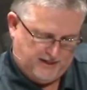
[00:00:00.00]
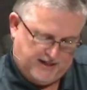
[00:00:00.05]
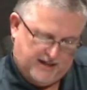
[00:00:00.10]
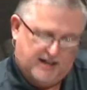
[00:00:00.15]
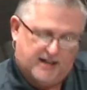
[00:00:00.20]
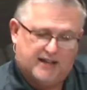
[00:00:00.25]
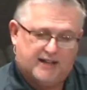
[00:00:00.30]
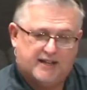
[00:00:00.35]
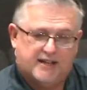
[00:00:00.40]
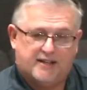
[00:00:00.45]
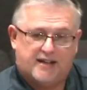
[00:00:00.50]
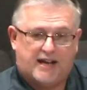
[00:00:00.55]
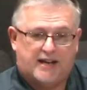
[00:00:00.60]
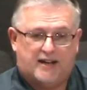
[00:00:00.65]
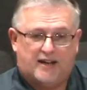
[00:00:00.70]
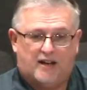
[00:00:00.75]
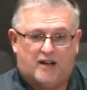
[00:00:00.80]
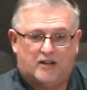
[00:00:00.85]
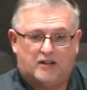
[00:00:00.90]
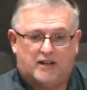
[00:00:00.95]
Again, isn't
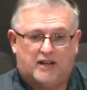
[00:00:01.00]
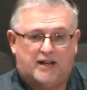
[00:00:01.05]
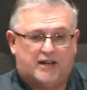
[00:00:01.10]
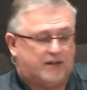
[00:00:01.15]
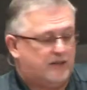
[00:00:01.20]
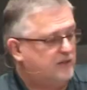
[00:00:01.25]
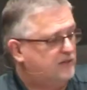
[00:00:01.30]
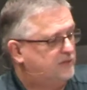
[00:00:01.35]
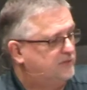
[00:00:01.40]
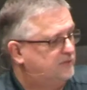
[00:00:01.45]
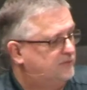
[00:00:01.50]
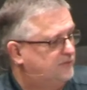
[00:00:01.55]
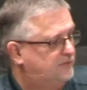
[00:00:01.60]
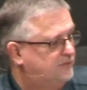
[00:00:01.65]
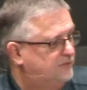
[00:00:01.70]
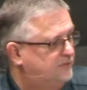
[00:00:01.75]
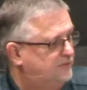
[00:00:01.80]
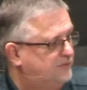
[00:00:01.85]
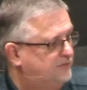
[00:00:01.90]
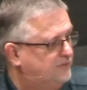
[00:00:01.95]
that a lot like
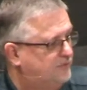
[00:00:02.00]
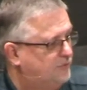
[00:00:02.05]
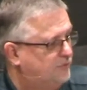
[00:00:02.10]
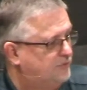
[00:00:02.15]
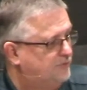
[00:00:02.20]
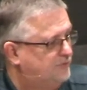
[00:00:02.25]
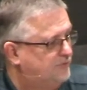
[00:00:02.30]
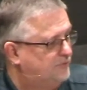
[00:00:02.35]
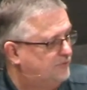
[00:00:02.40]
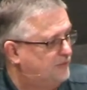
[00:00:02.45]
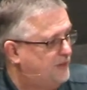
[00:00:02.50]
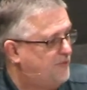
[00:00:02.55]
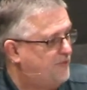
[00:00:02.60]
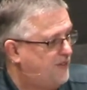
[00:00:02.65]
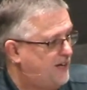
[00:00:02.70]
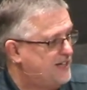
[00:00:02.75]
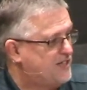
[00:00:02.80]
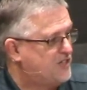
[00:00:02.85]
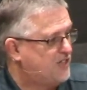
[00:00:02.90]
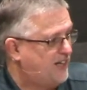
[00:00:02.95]
we
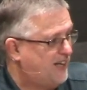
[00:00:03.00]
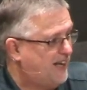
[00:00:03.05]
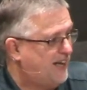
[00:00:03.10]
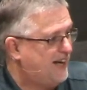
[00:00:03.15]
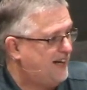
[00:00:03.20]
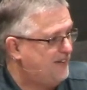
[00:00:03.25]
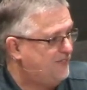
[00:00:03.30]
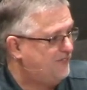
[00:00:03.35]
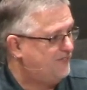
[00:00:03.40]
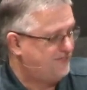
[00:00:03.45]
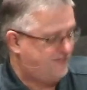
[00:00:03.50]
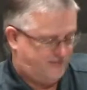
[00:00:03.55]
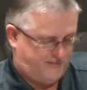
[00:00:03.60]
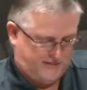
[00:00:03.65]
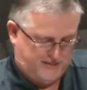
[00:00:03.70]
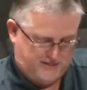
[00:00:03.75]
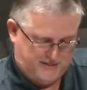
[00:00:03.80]
face in life?